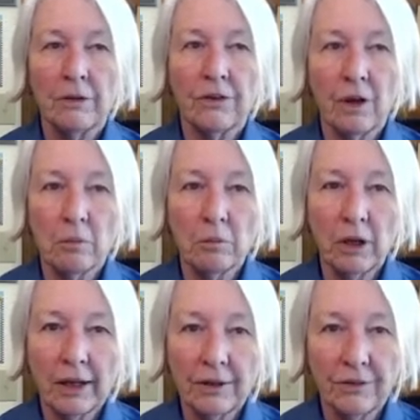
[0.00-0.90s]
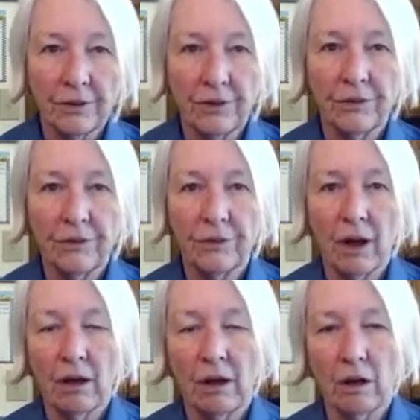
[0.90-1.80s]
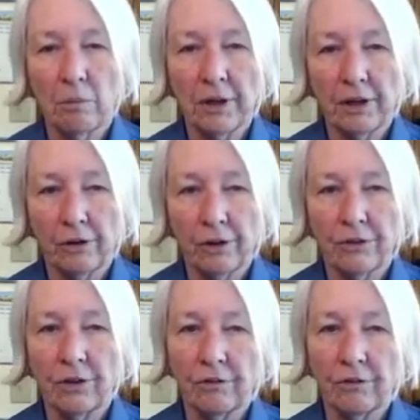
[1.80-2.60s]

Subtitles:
Some places, parents